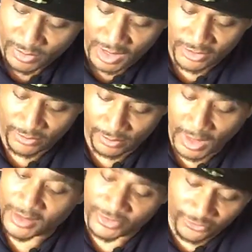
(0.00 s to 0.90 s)
months,
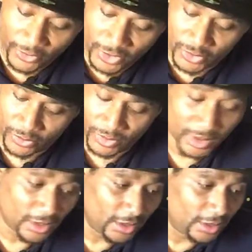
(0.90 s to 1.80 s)
months for you.
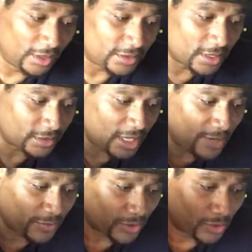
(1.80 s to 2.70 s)
It says
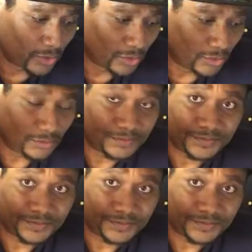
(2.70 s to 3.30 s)
keep your cool.